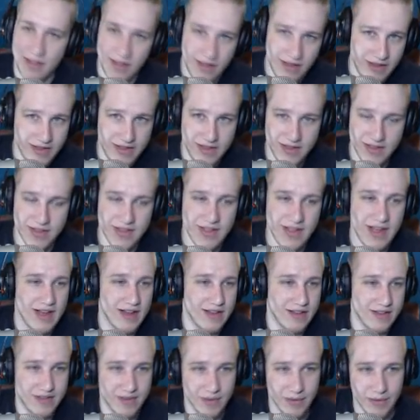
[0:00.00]
Easy as that.
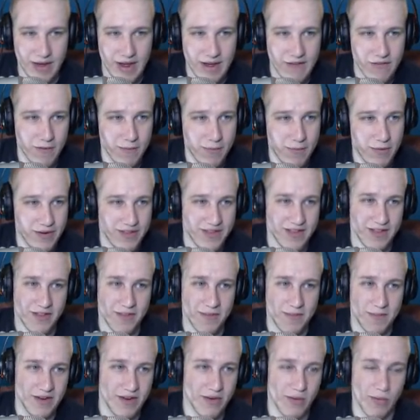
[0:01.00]
Don't ever put a
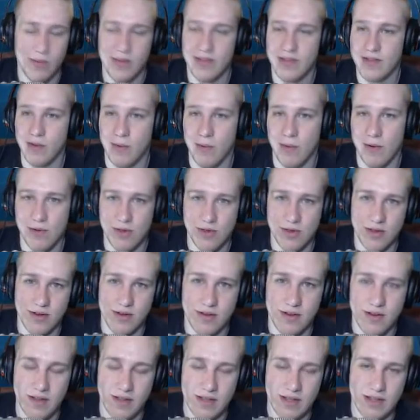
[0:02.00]
Senzu Bean or Week's Coercion
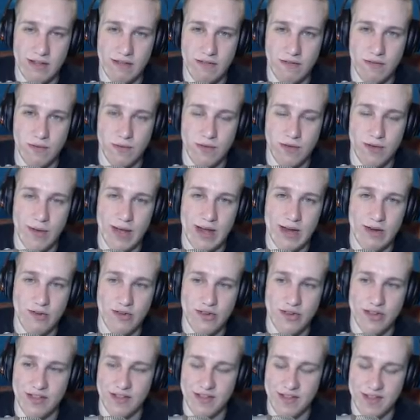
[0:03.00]
into your
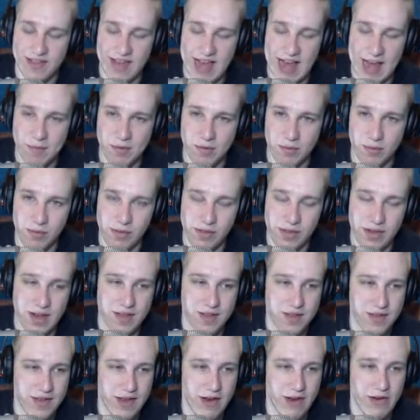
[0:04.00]
energy unless it's absolutely
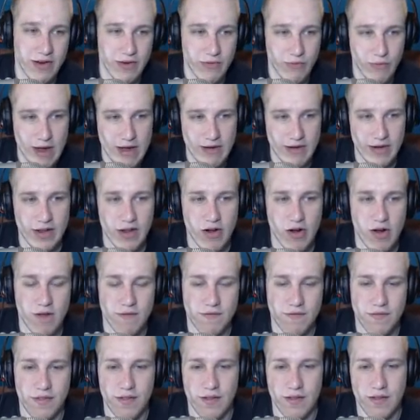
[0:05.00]
necessary. And rounding it
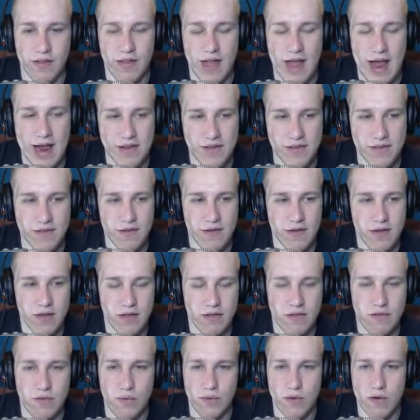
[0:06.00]
off, the last
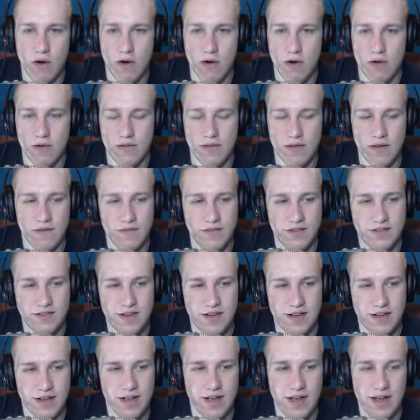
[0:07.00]
2 cards of the
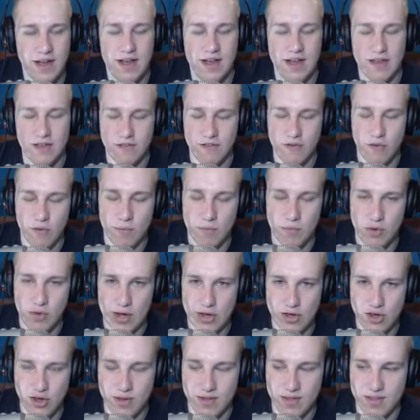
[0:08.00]
deck is 2
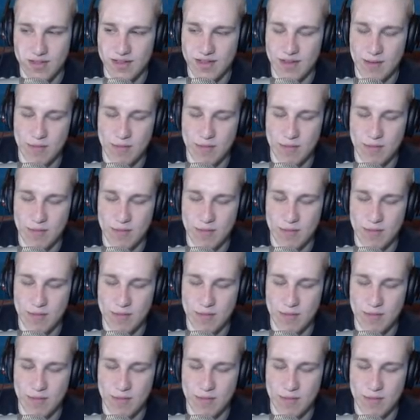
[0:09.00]
Objections.